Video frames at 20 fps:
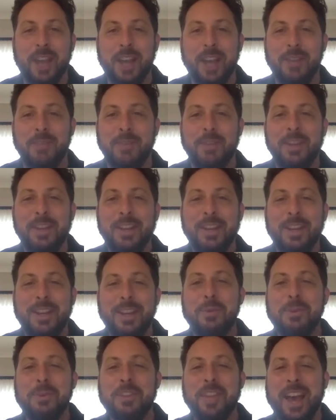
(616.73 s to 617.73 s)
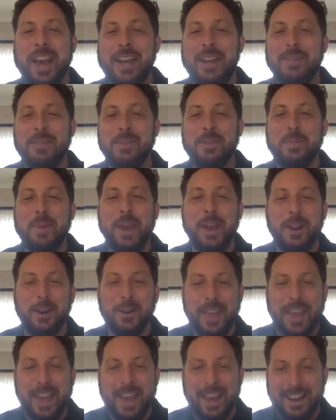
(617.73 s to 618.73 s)
kind of he was kind of
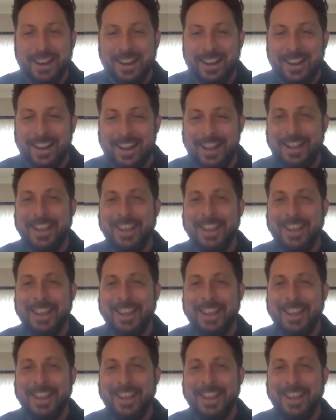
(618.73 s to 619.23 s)
spared that uh,